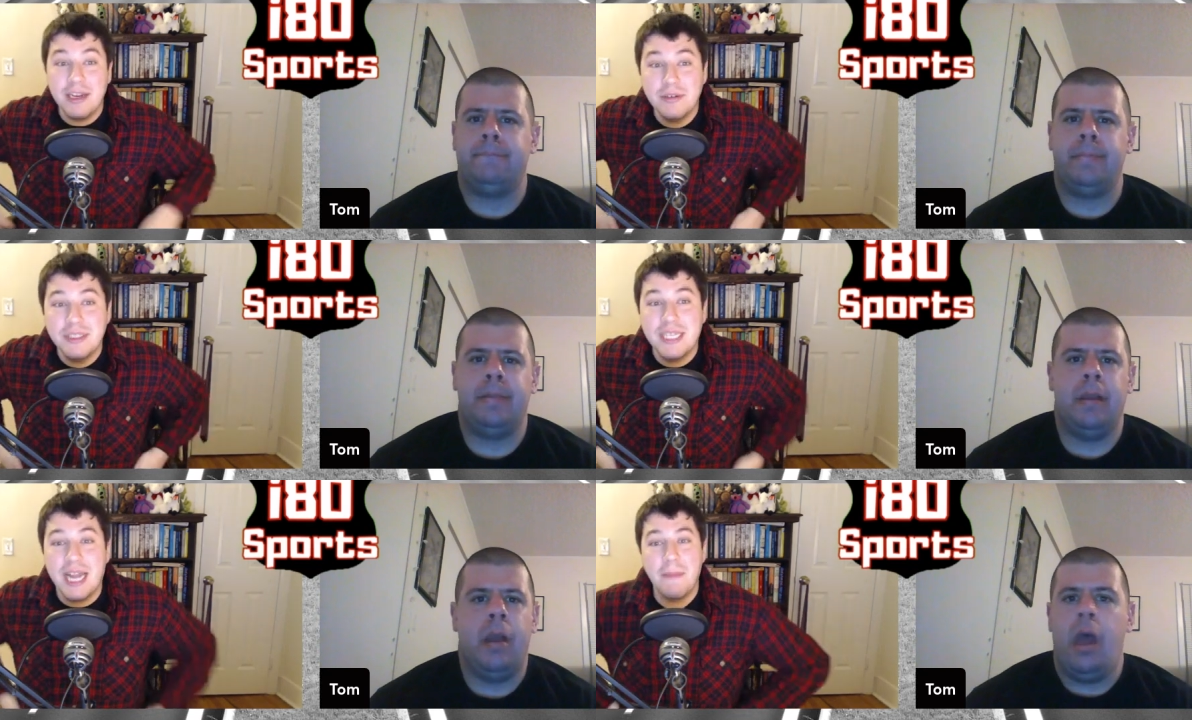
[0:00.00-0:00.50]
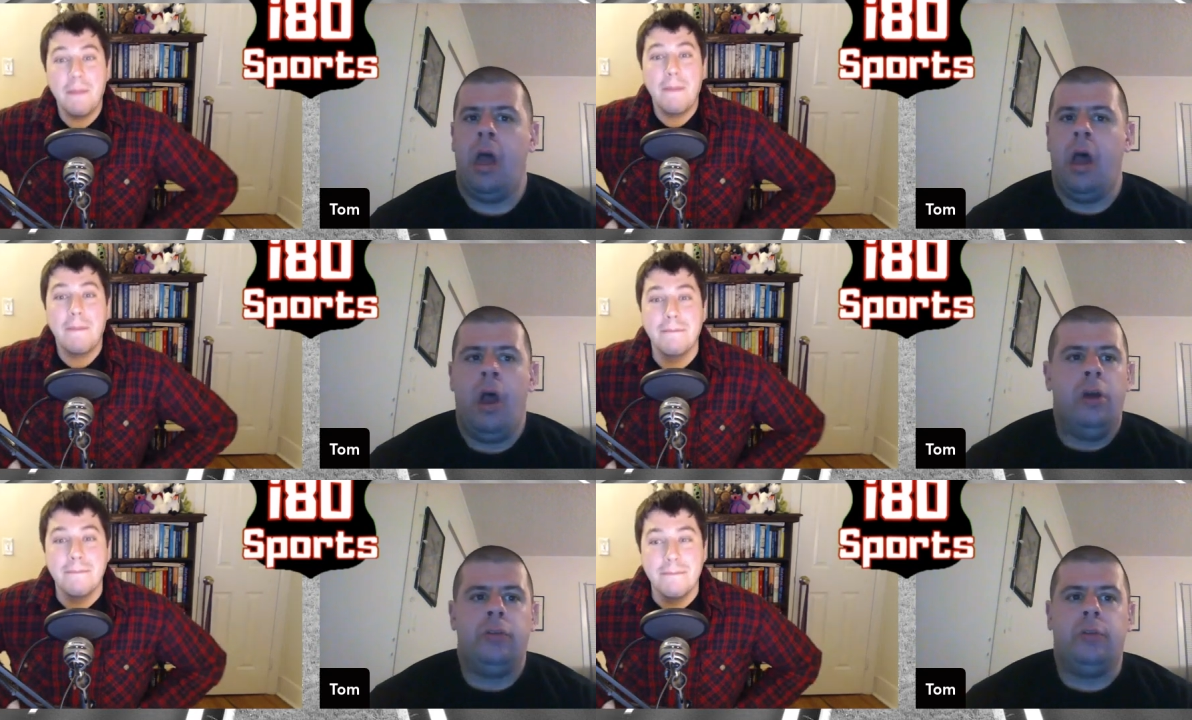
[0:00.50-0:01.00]
Speaker 1: doing today?
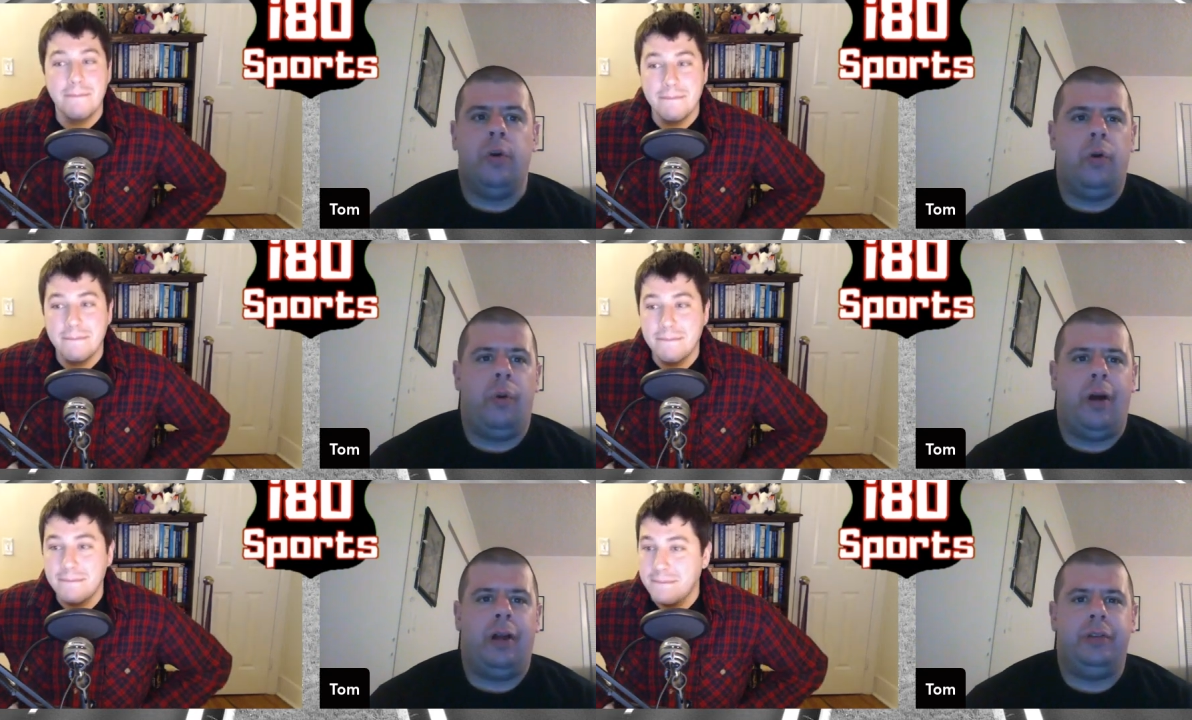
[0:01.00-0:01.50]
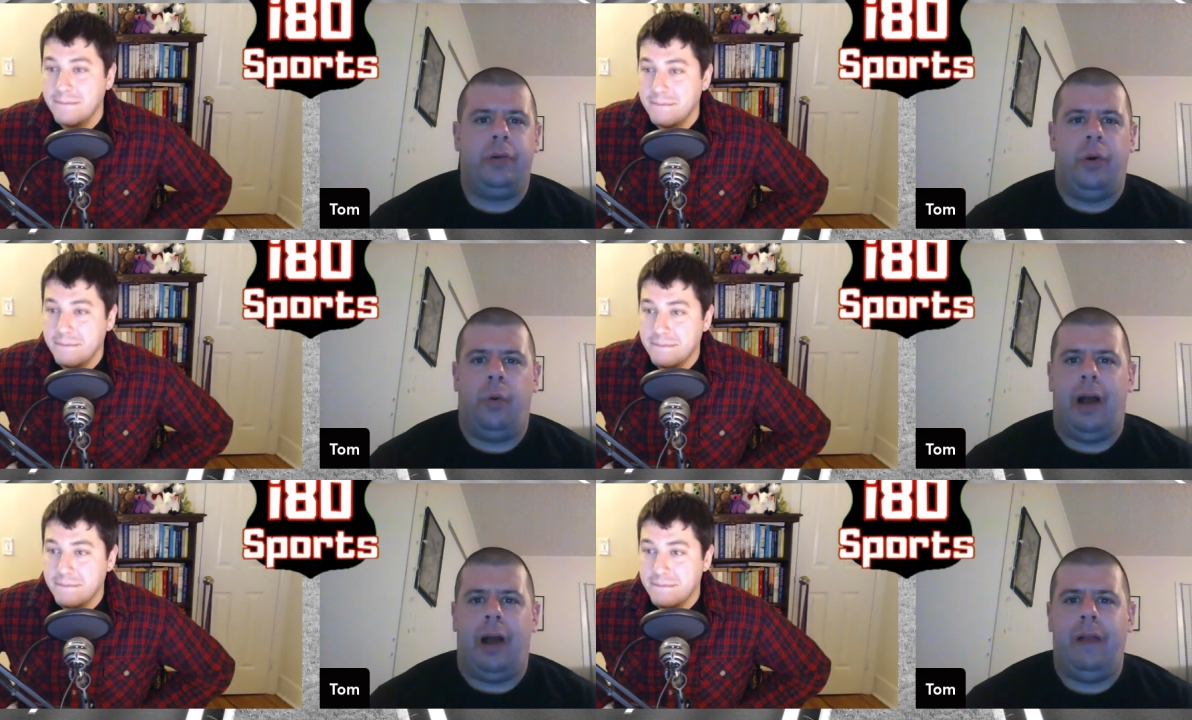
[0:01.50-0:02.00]
Speaker 2: Doing well, doing
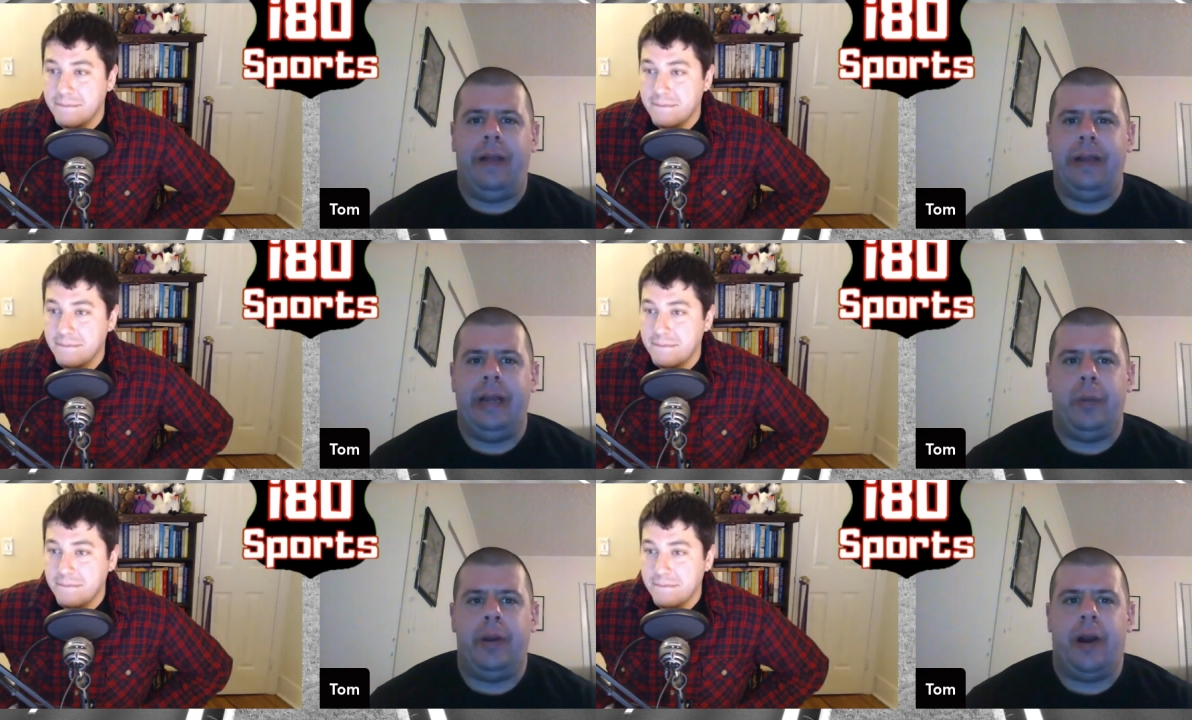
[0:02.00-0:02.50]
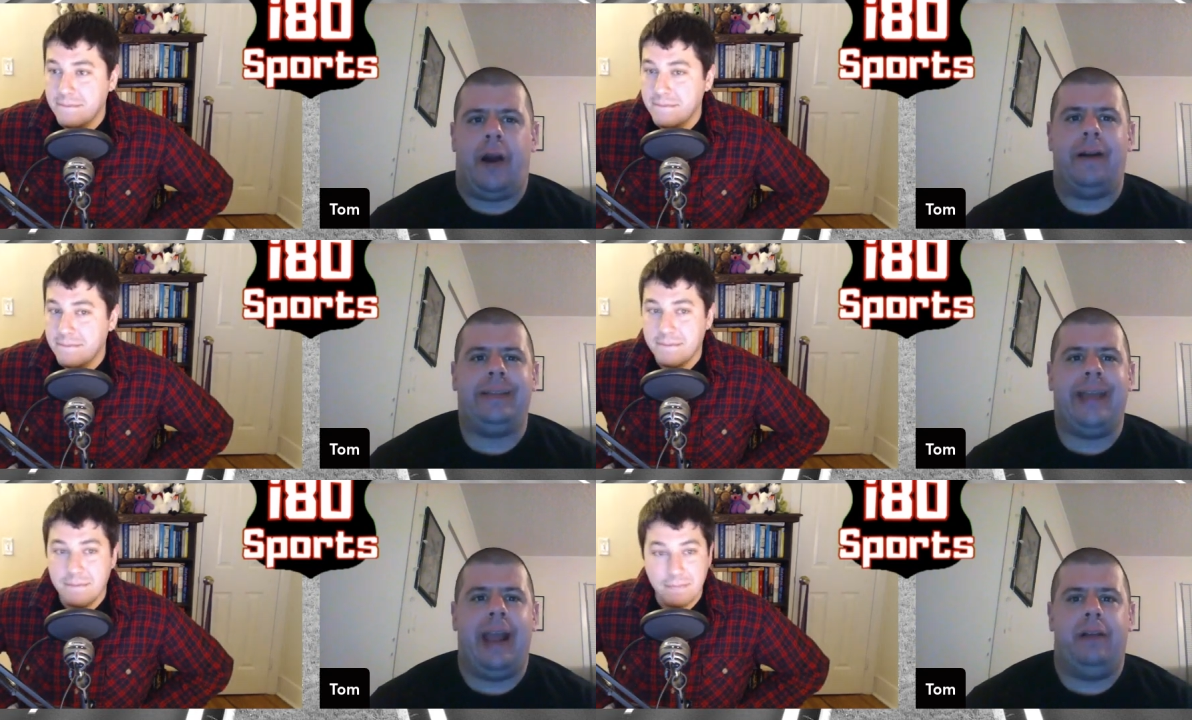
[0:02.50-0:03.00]
well. And here we are, a
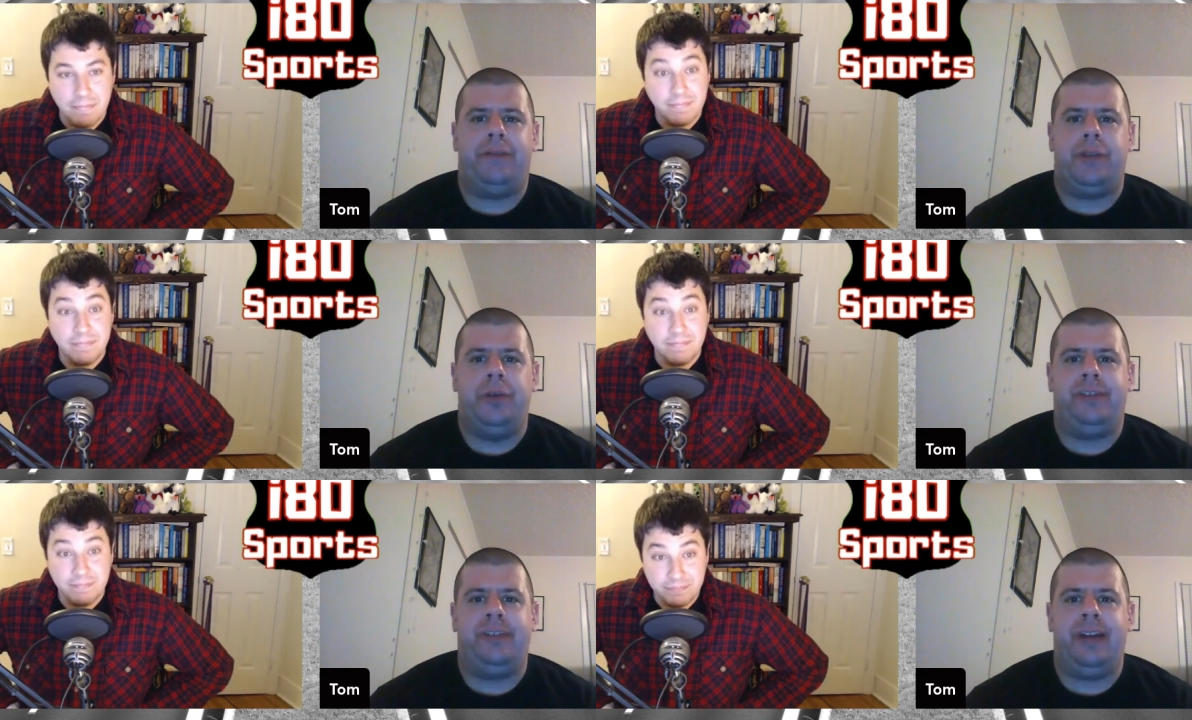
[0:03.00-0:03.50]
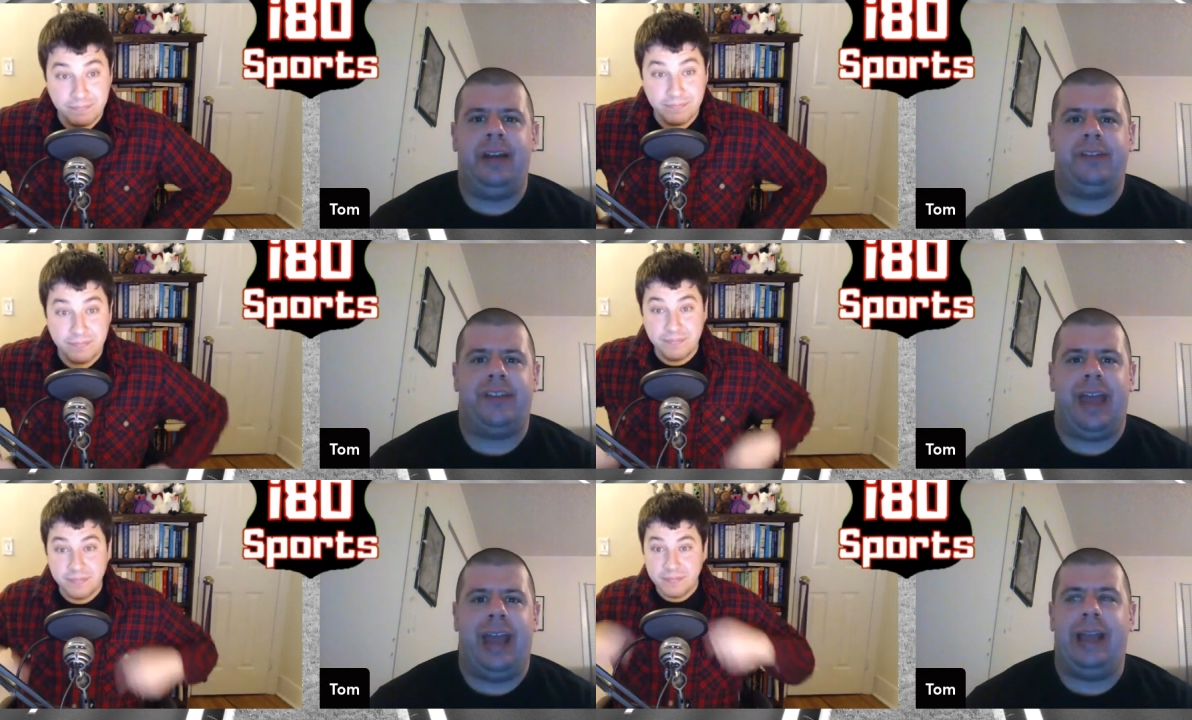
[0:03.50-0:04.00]
tale of two cities,
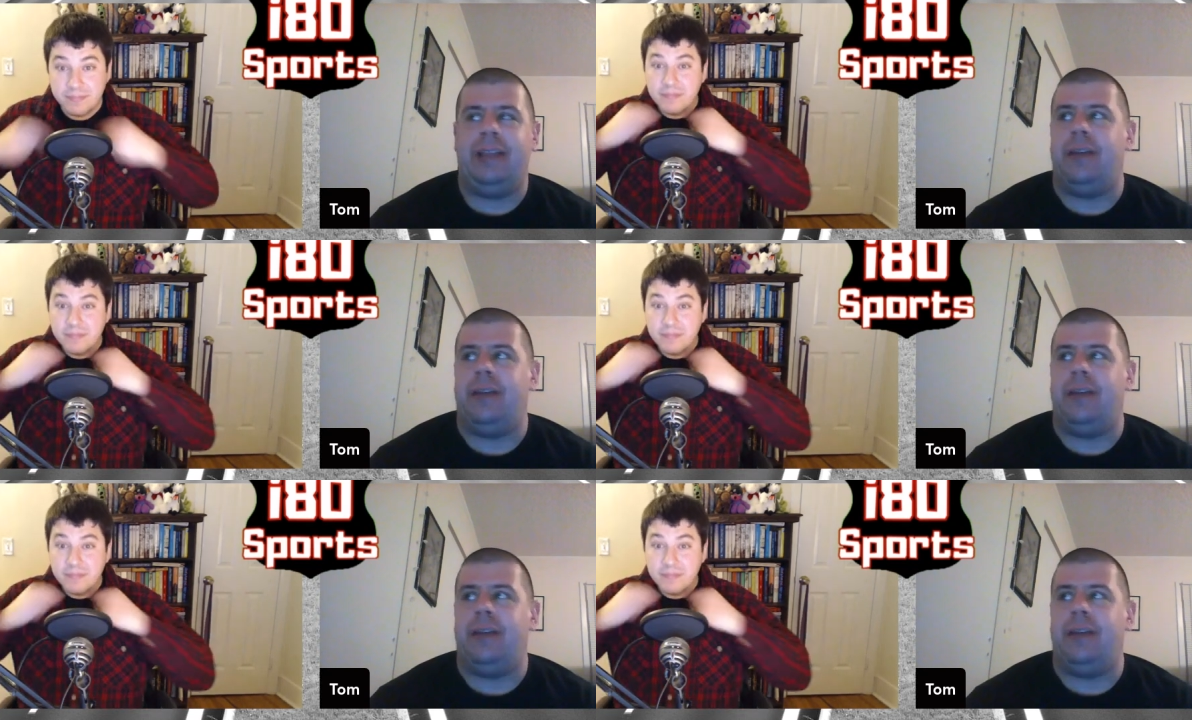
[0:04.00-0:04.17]
and